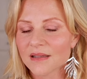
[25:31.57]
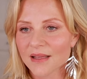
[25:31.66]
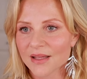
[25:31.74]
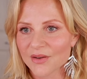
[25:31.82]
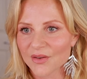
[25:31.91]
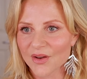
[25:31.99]

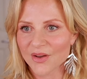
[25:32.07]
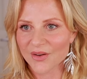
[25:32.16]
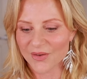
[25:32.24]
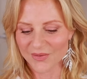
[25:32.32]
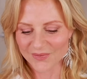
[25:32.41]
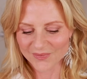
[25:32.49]
I don't
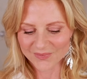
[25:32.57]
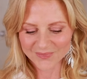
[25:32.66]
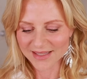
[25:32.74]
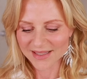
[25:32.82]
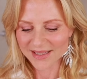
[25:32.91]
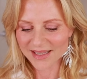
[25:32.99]
know.
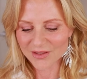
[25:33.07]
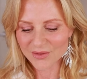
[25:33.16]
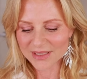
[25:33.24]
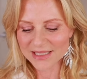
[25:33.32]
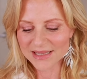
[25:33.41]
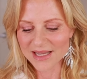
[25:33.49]
I
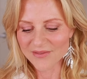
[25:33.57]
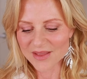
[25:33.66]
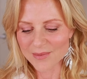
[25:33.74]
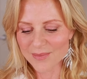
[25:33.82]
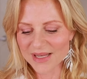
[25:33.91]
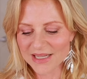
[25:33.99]
really love
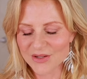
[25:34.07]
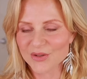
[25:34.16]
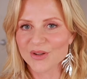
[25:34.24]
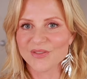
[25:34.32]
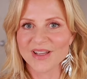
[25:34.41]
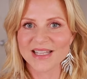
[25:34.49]
them, but I
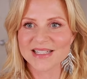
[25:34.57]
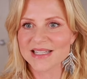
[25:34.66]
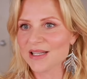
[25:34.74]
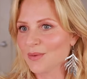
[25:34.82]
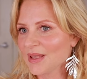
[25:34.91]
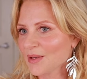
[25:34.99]
don't know if I can
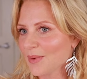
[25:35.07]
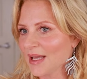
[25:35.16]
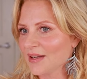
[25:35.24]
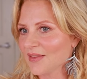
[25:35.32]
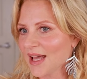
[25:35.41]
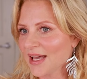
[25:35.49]
deal with the
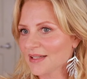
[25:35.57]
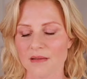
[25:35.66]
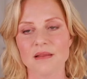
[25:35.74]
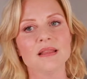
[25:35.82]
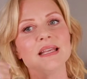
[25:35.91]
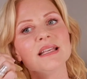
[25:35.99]
weight of
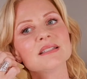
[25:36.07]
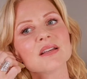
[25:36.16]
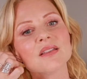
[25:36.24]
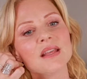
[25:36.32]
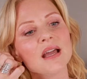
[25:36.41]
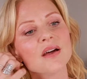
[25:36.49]
that. These
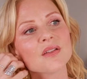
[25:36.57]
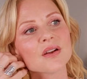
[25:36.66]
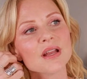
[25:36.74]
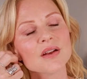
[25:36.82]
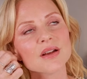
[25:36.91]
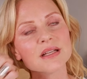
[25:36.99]
are the
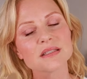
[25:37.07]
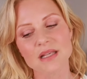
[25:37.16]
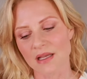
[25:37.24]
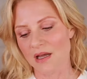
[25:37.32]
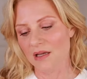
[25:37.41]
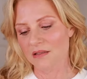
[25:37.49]
other earrings
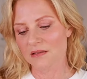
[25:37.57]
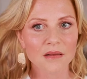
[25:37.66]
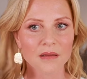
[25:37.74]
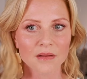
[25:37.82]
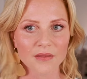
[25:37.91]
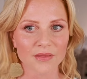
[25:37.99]
I got.
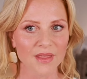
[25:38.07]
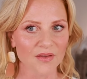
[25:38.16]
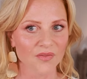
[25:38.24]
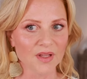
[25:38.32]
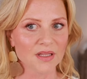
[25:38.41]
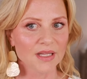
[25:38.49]
They
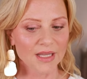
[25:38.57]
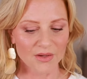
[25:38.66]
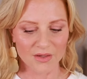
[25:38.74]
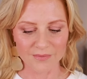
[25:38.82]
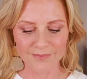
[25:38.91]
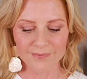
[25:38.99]
feel
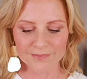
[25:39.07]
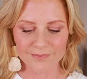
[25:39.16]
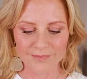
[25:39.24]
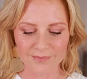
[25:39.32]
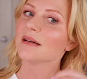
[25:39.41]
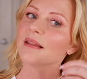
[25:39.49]
lighter.
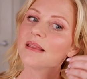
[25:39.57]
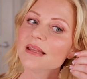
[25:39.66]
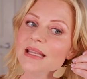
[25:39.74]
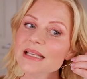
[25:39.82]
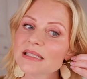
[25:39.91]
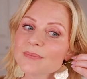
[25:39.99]

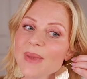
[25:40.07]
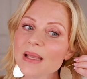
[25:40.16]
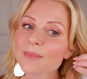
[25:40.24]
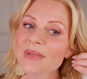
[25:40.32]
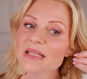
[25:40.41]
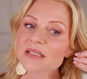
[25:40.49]
These
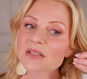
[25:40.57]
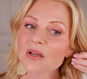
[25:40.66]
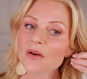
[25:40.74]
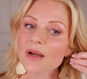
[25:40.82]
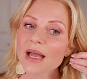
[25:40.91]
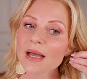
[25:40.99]
make me
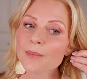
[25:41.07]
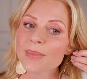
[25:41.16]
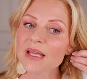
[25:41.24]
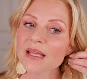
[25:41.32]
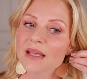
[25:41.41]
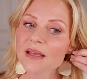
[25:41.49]
so
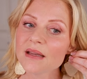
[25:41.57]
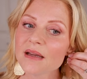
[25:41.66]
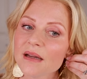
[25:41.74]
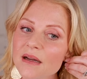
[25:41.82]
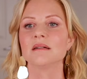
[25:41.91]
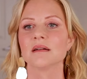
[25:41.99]
happy.
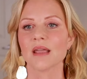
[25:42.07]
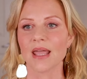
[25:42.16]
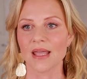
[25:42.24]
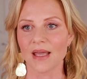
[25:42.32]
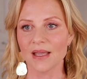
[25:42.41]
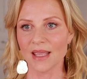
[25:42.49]

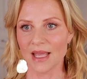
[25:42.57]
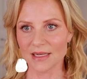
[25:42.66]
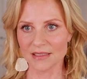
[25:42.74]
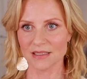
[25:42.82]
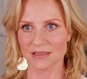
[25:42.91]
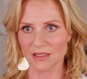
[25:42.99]
Okay,
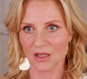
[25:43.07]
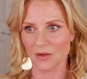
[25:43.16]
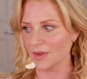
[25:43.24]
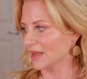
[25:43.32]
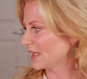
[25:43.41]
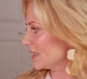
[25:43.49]
again, it doesn't
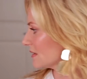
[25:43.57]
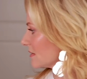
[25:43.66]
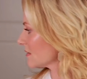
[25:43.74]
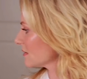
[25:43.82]
go with this,